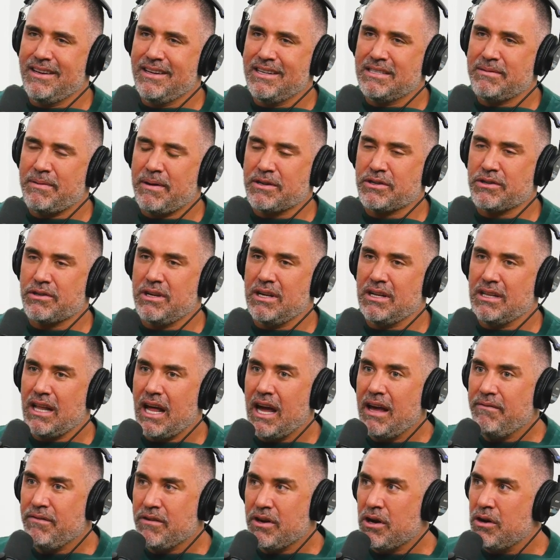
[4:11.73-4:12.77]
especially a
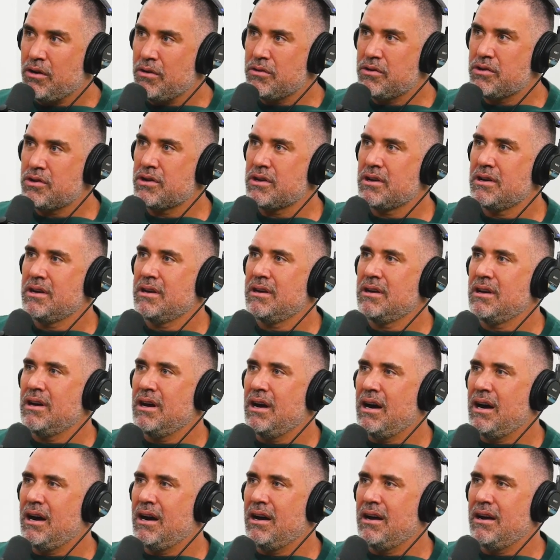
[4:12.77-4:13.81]
life coach,
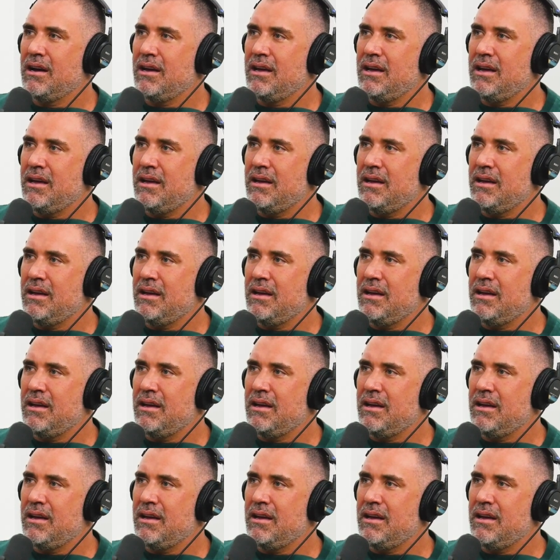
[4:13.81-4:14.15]
uh,